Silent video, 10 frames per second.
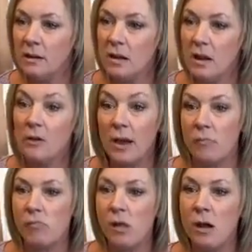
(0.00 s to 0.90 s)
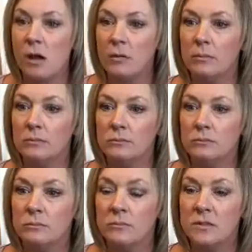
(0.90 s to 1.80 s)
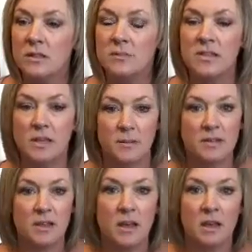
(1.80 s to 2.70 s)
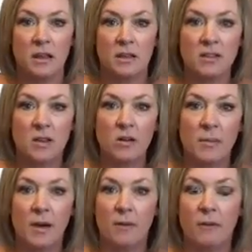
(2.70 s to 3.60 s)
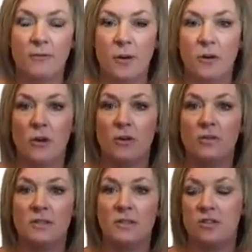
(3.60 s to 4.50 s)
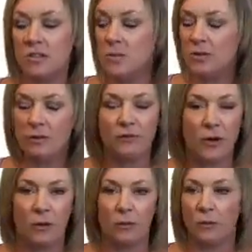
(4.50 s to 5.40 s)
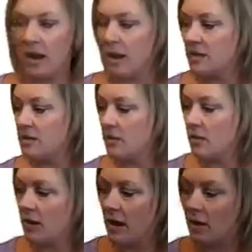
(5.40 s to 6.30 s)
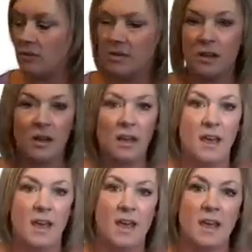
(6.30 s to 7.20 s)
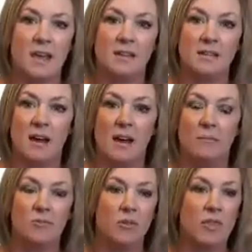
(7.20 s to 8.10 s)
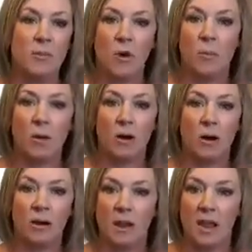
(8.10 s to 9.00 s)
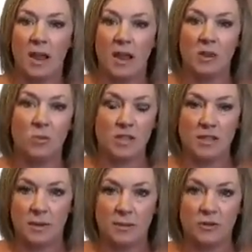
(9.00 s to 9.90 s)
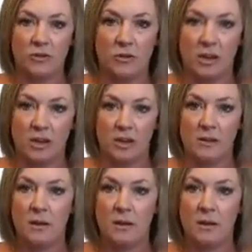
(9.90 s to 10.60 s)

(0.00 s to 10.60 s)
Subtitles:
Okay, some tips. Let's talk about photos just with your phone, right? So you're out and you're at the ballpark and you want to take a picture of your kid.